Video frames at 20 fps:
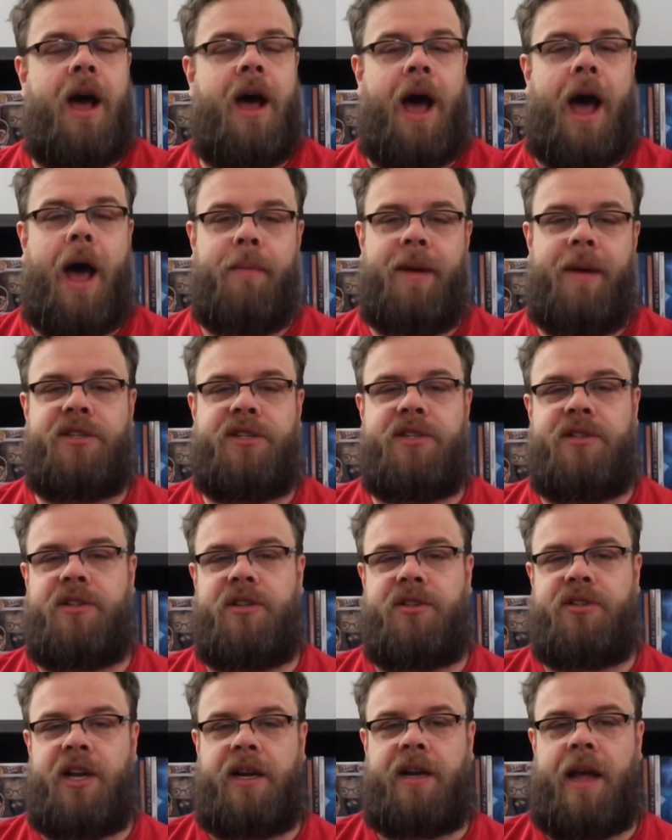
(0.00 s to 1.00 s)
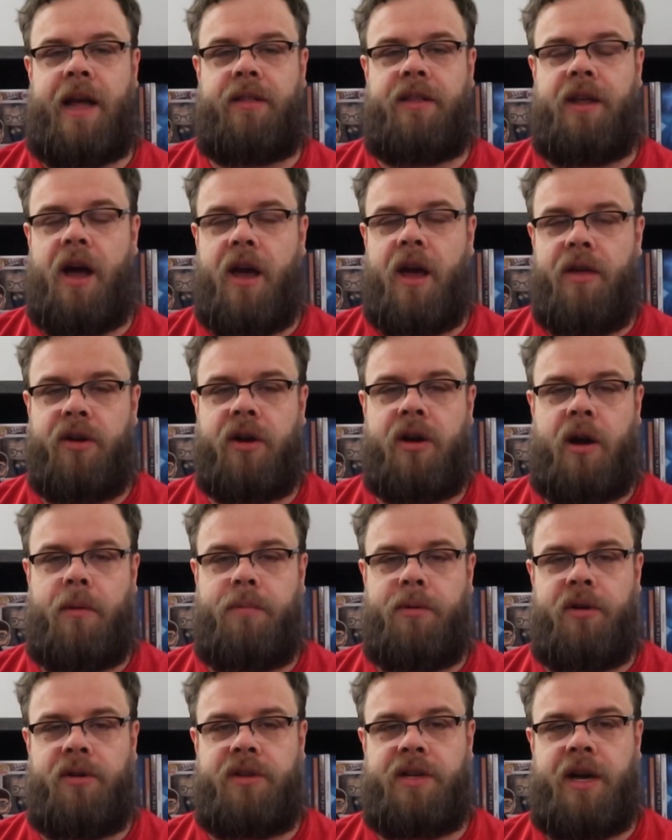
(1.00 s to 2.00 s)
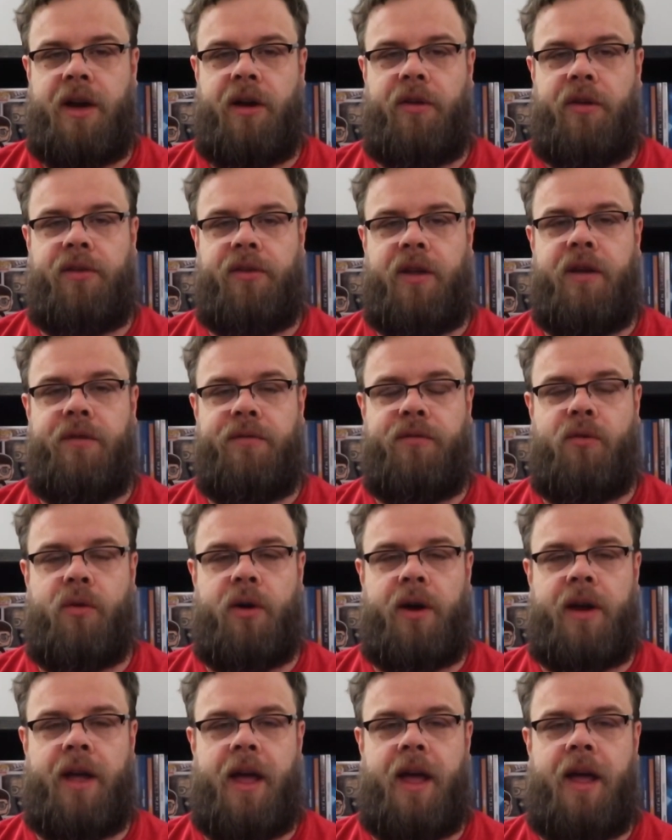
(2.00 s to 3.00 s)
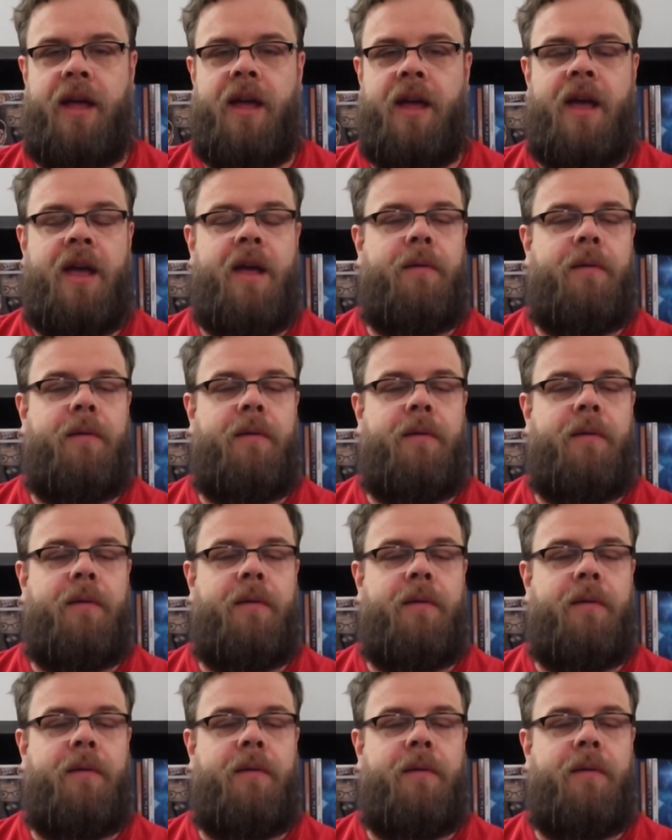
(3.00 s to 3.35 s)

I'm anxious to check out the other Carpenter titles in 4K